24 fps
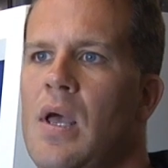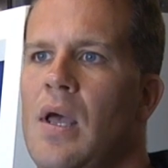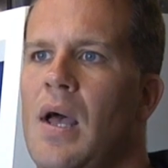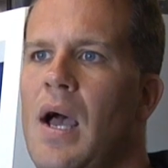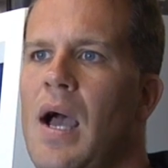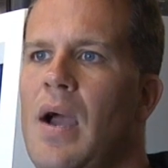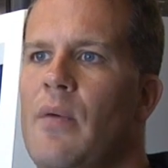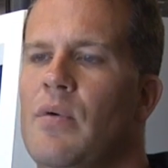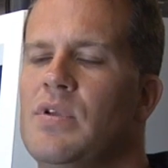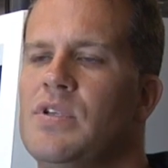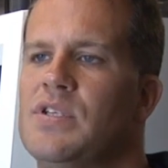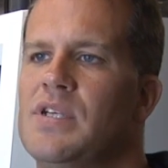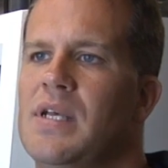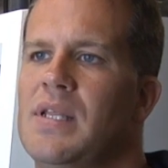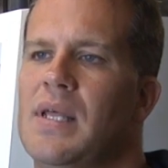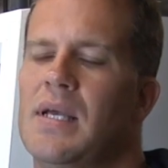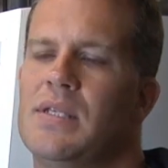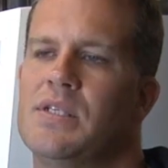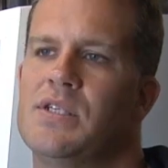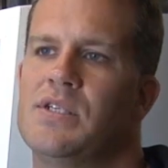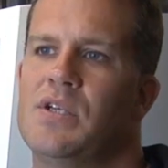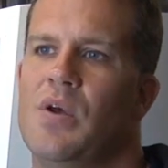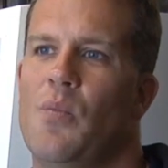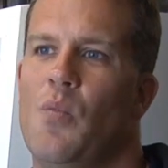I would say
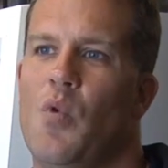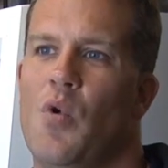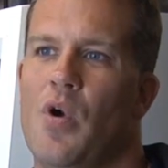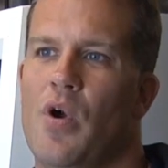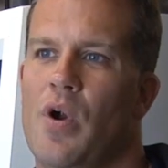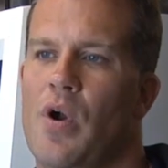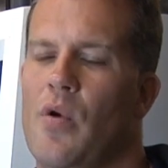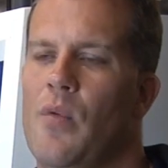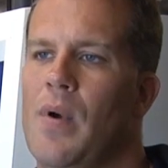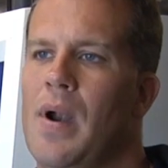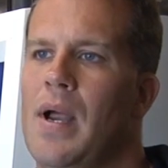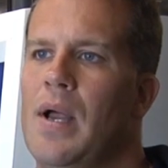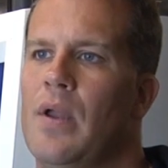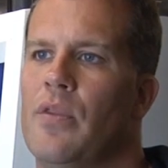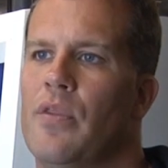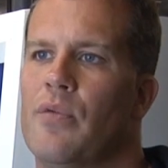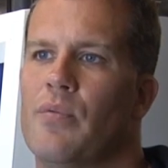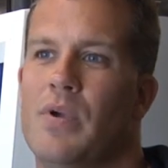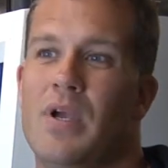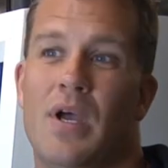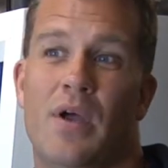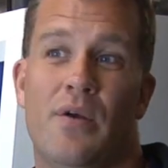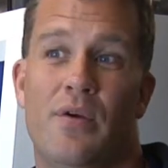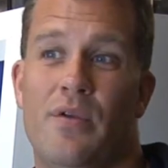that's somewhere around
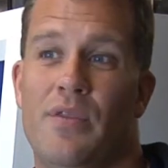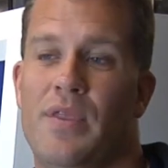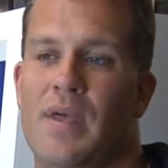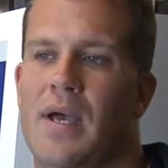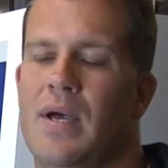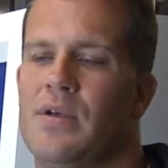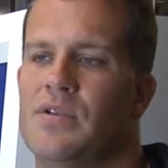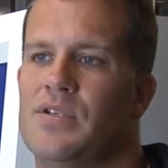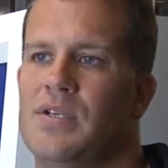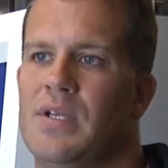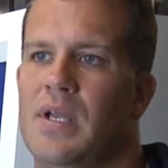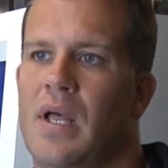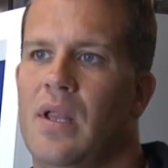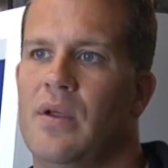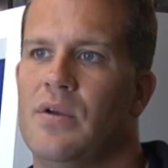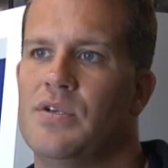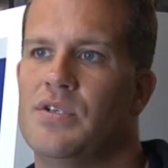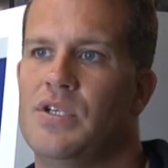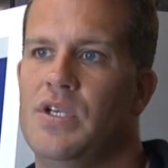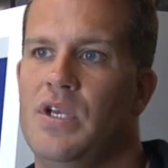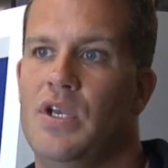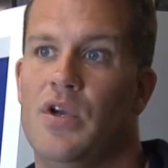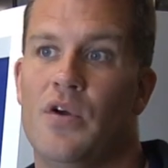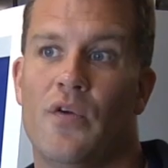
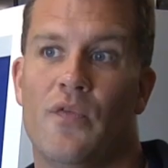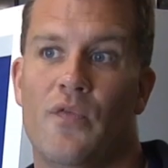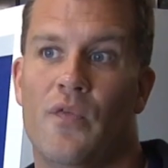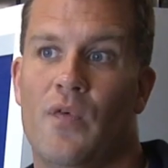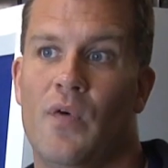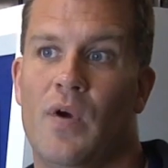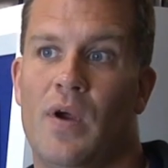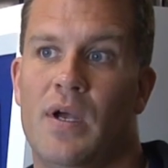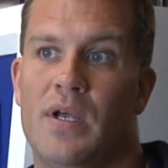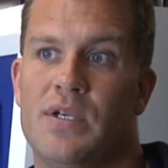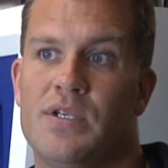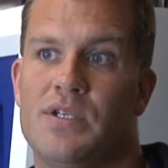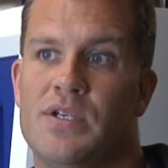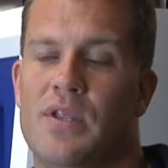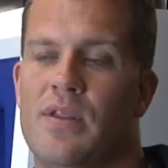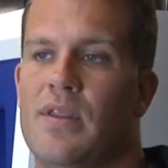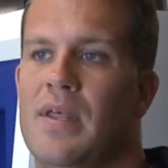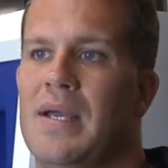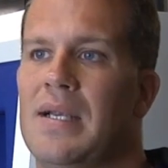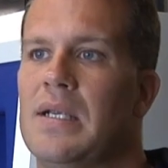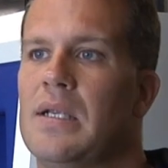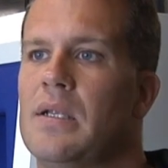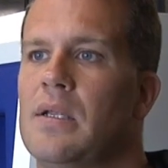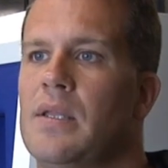$300,000 a year for us,
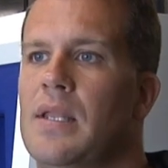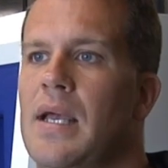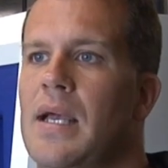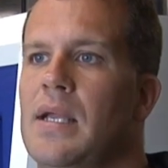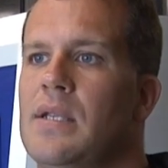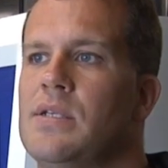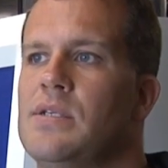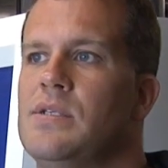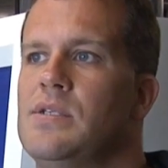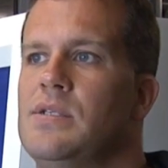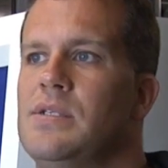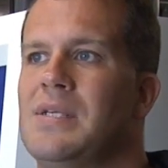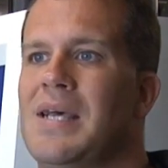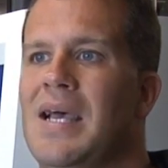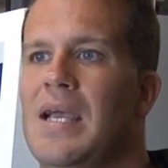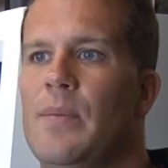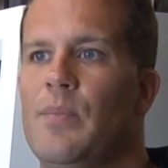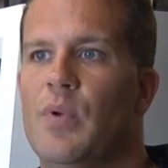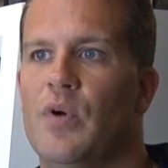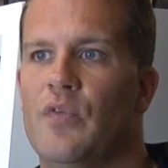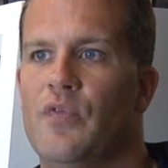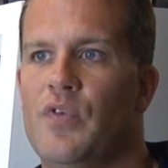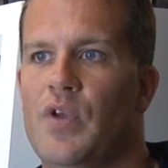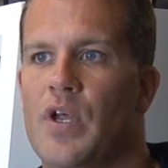that
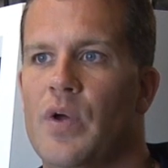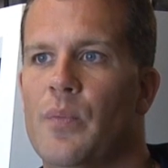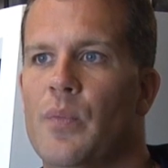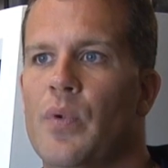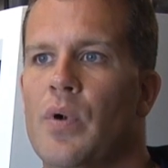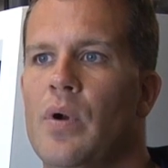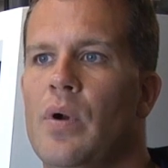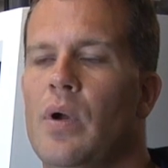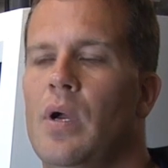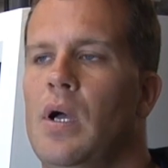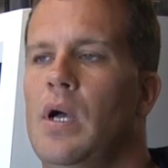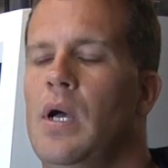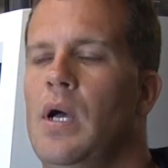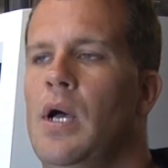type of number.